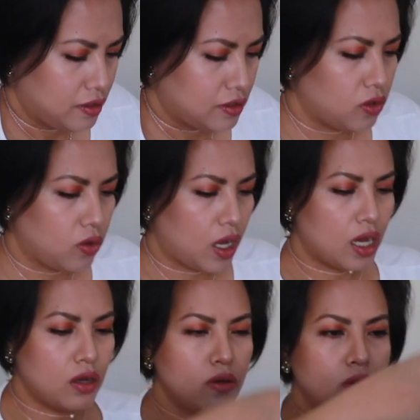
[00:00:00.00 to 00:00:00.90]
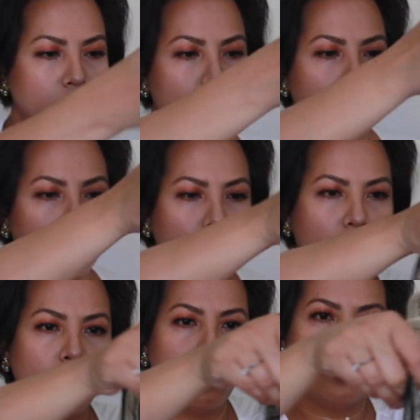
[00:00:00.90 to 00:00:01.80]
So how
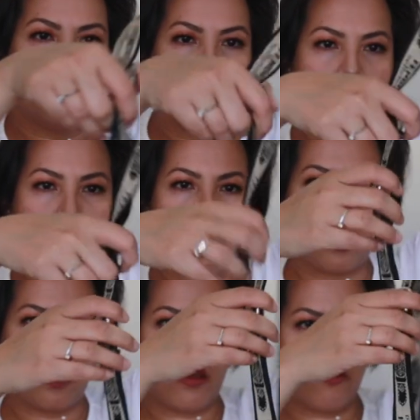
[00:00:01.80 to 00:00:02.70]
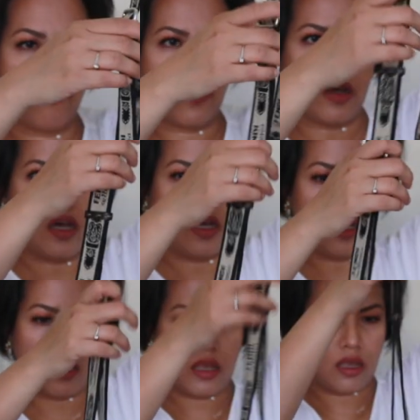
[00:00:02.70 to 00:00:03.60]
low would this be if
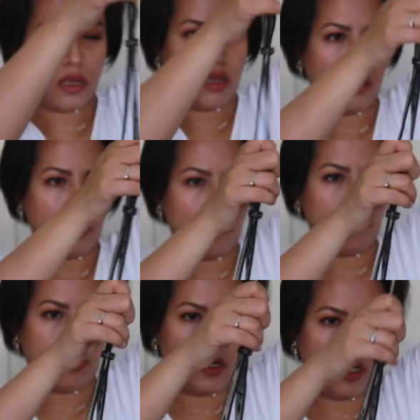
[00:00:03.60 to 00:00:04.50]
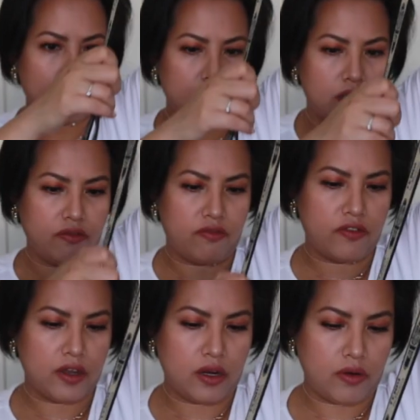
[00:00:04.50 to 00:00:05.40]
I put it at the
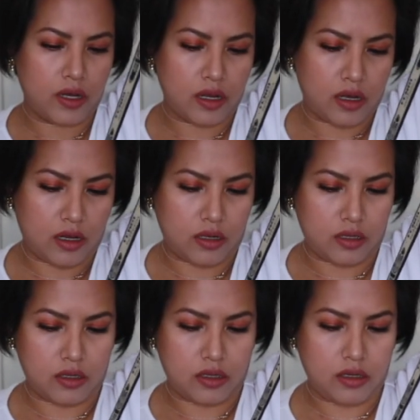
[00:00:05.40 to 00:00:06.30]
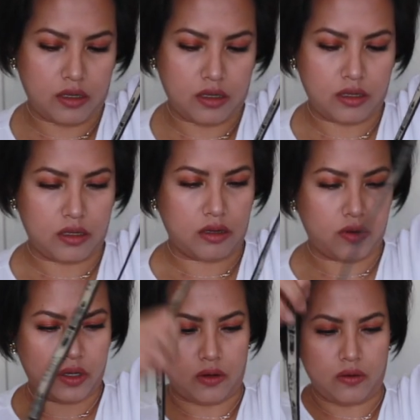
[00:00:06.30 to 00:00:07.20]
very end? There
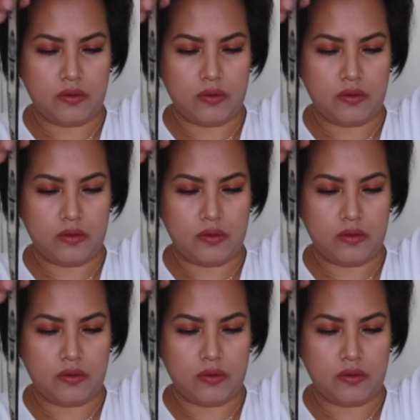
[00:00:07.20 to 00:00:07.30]
we go.